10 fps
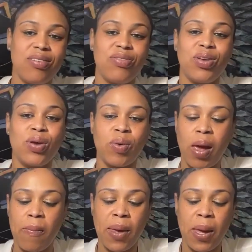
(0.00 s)
if you know
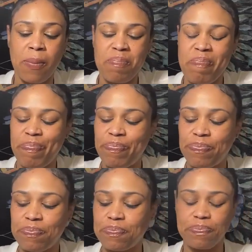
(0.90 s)
what I mean.
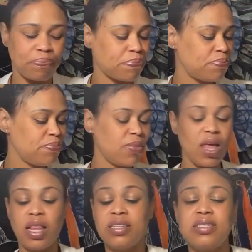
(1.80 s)

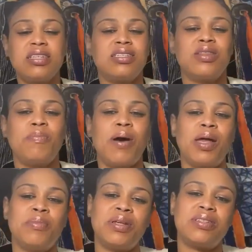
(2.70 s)
Let's get to the
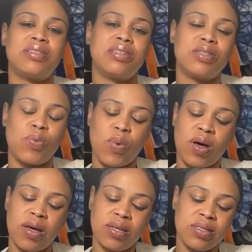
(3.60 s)
bottom of the Six of
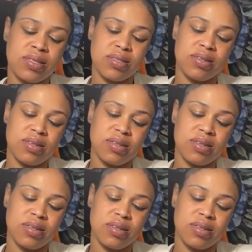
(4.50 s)
Wands.